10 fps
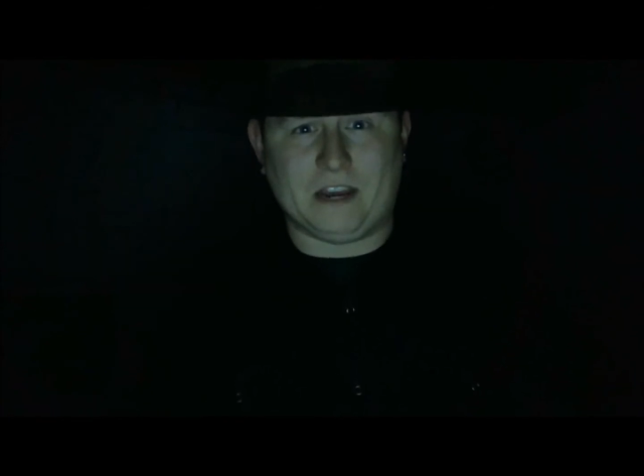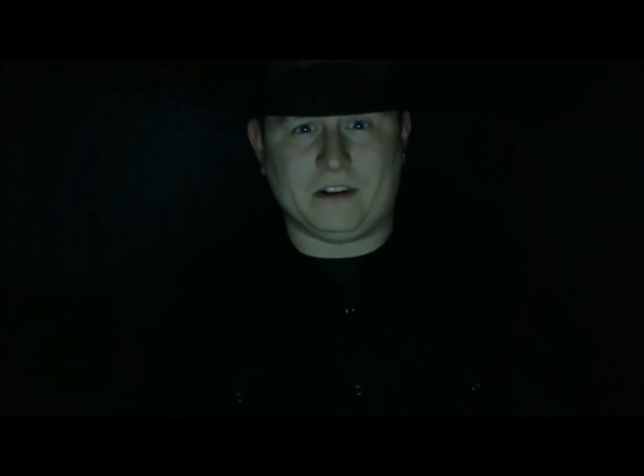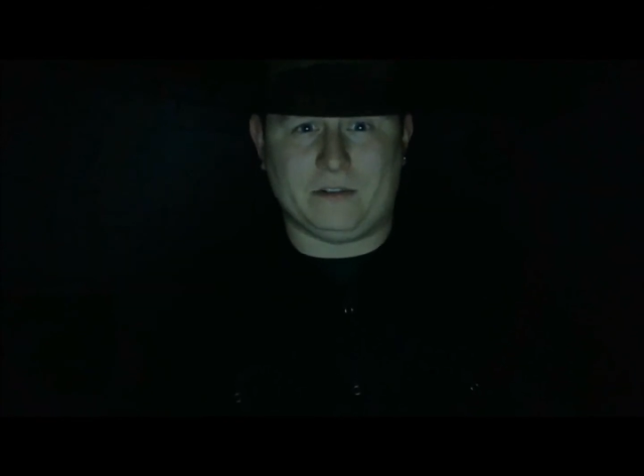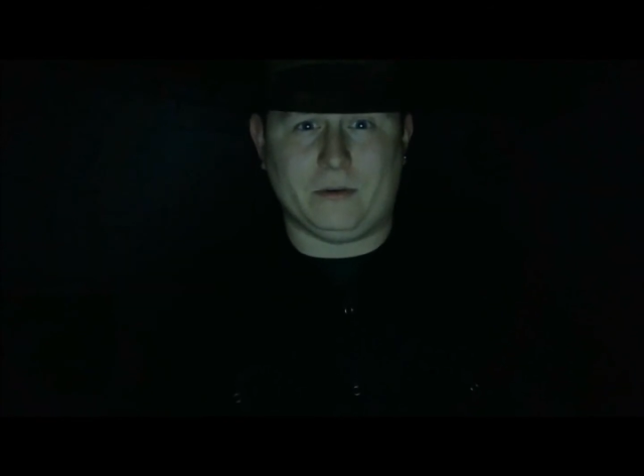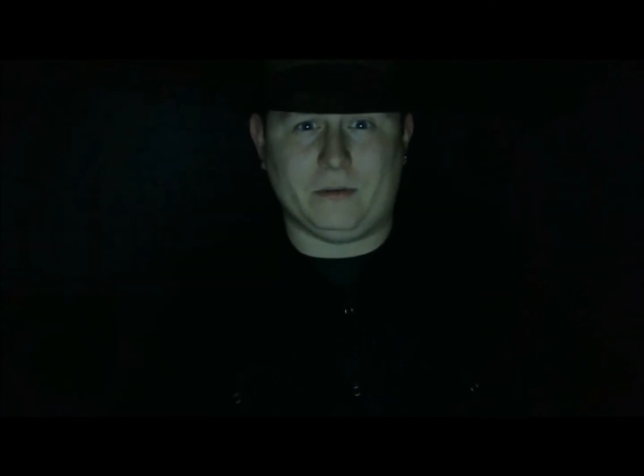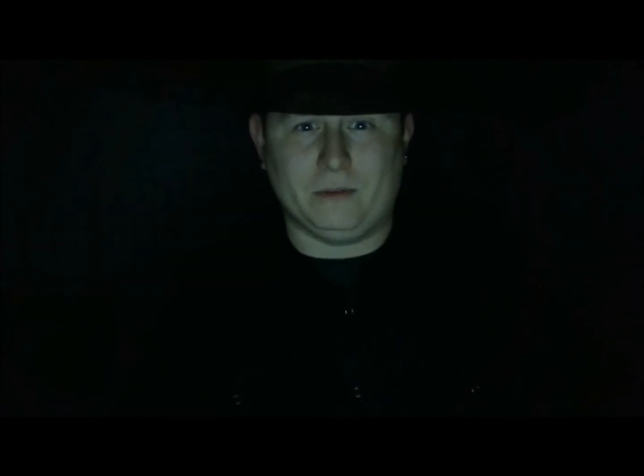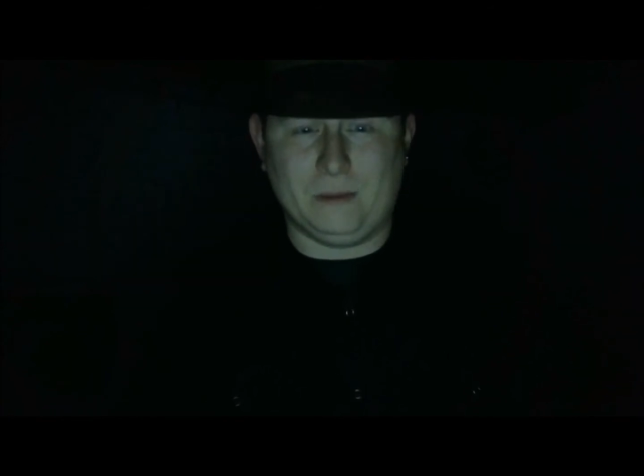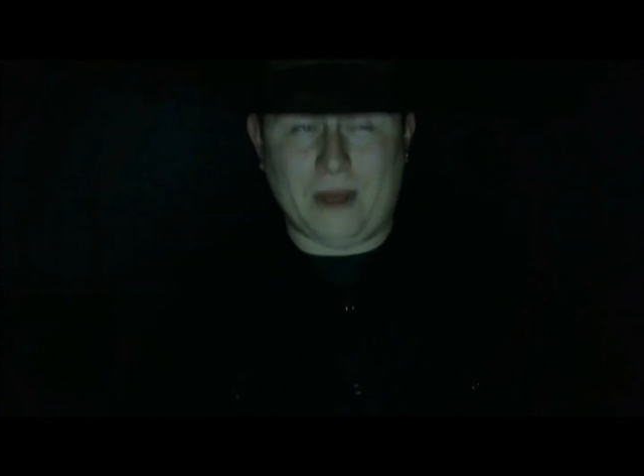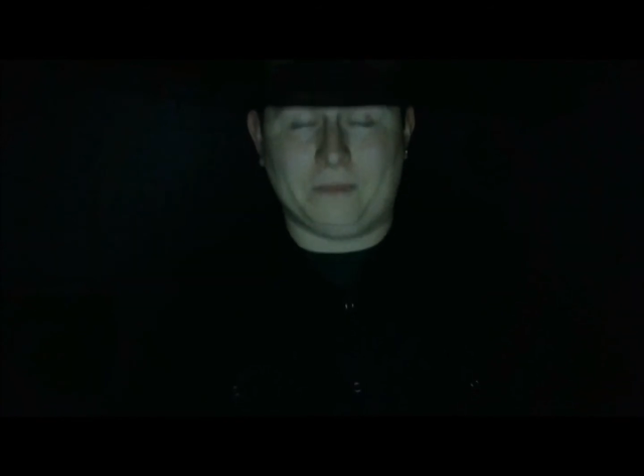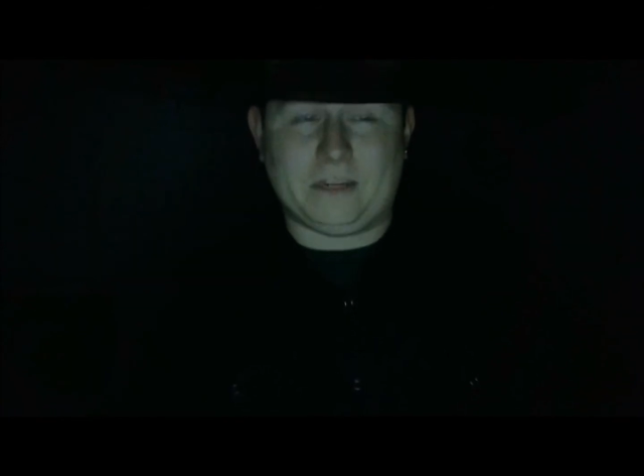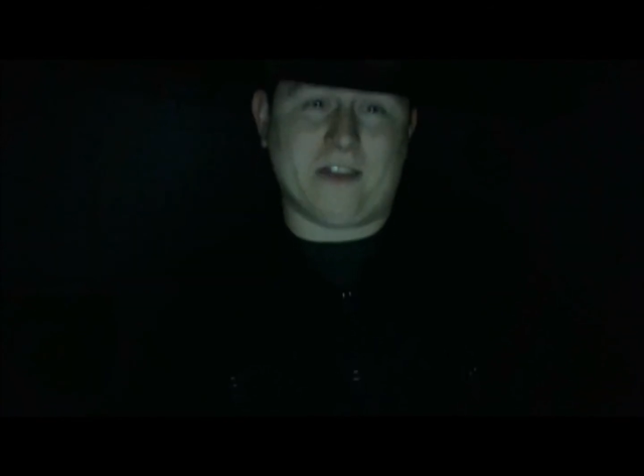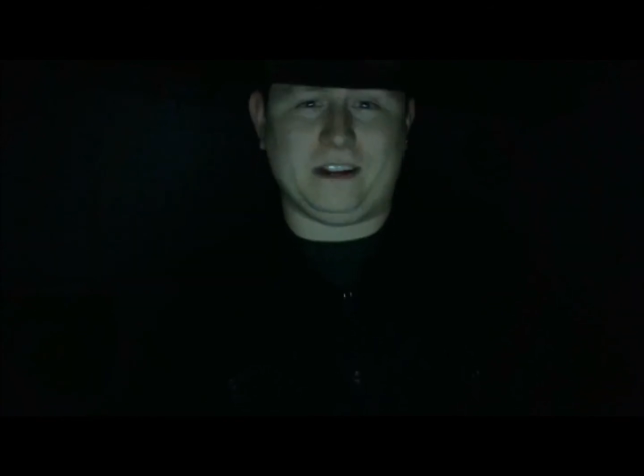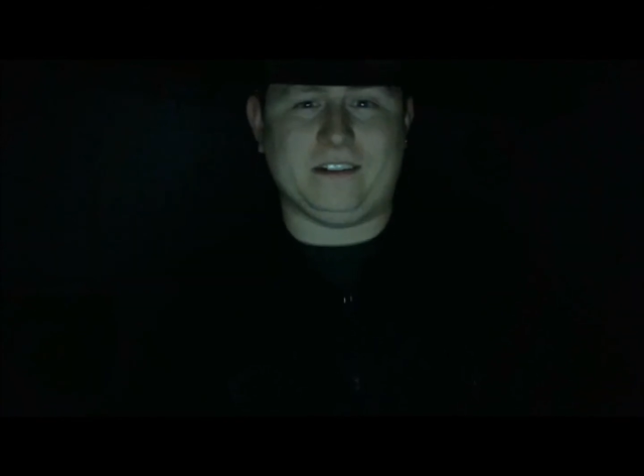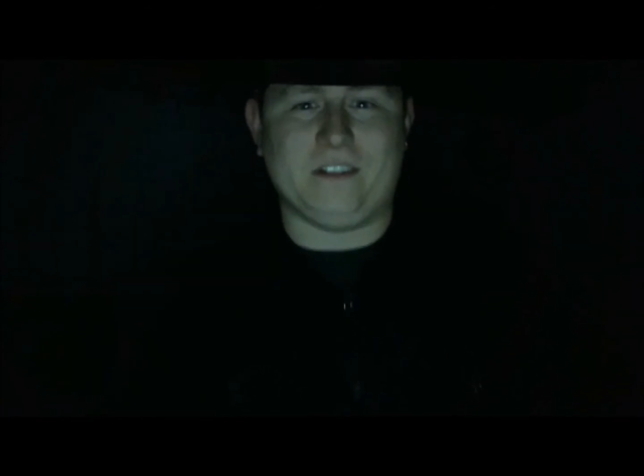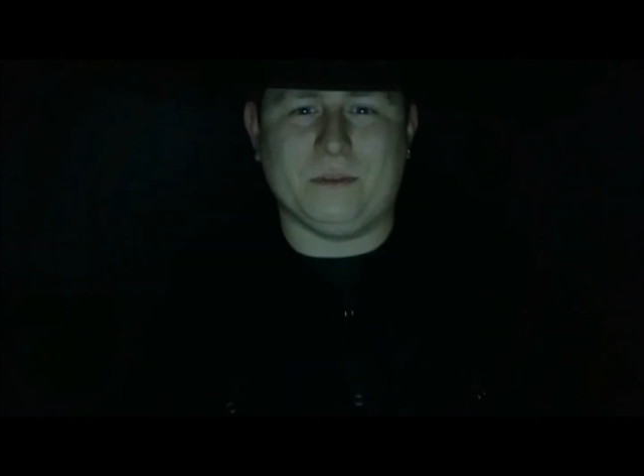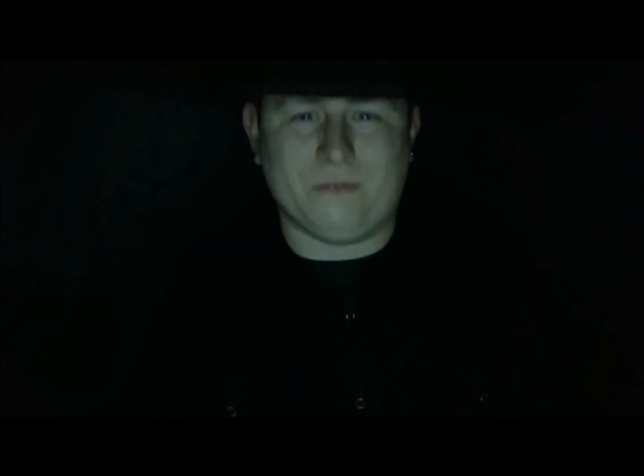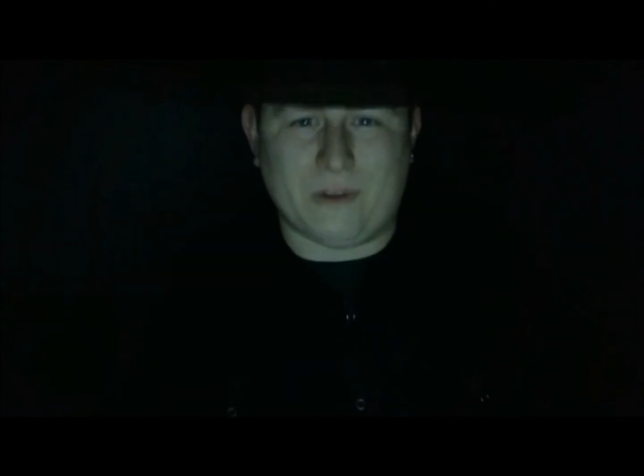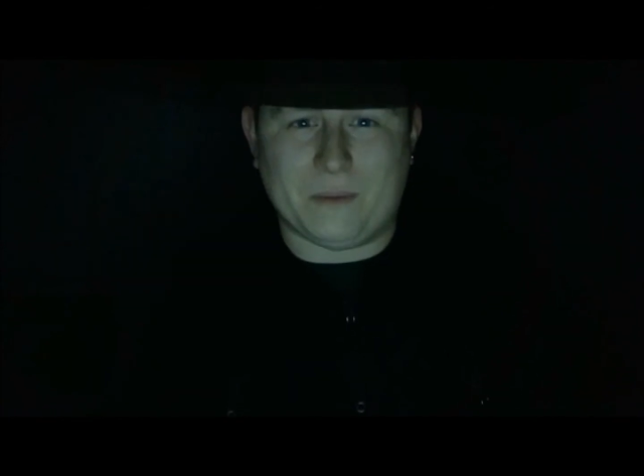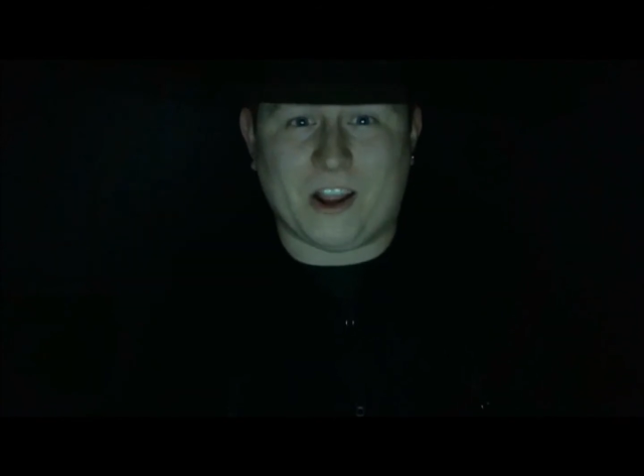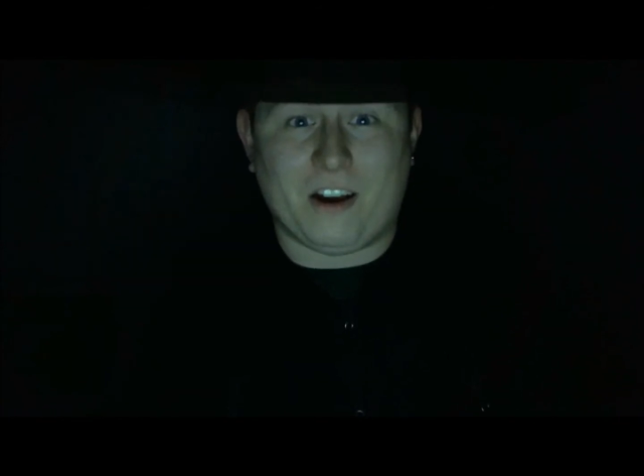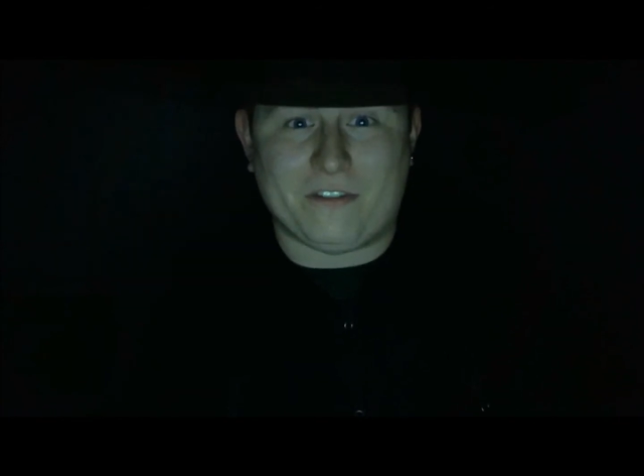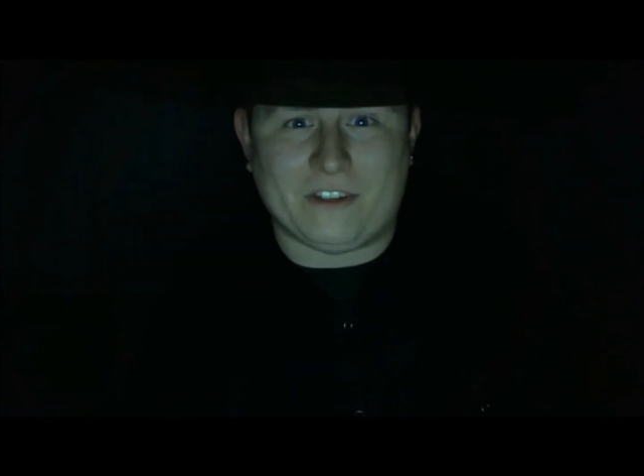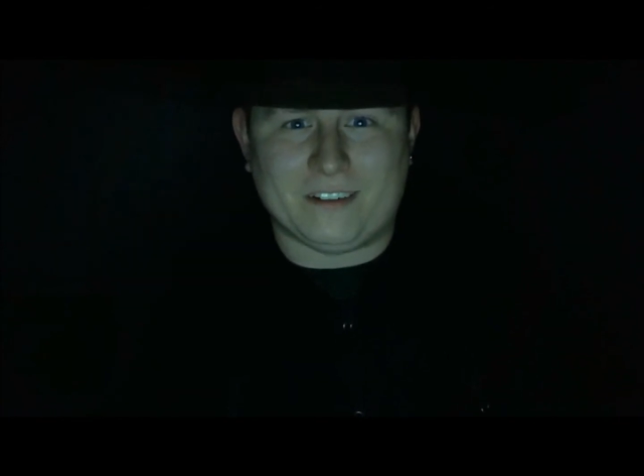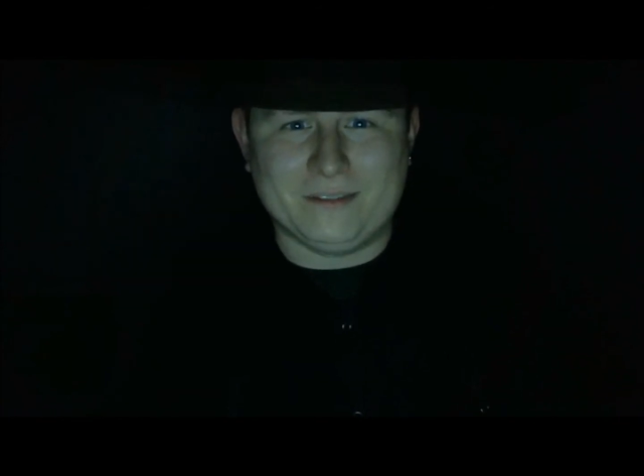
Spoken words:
at you from a coffin.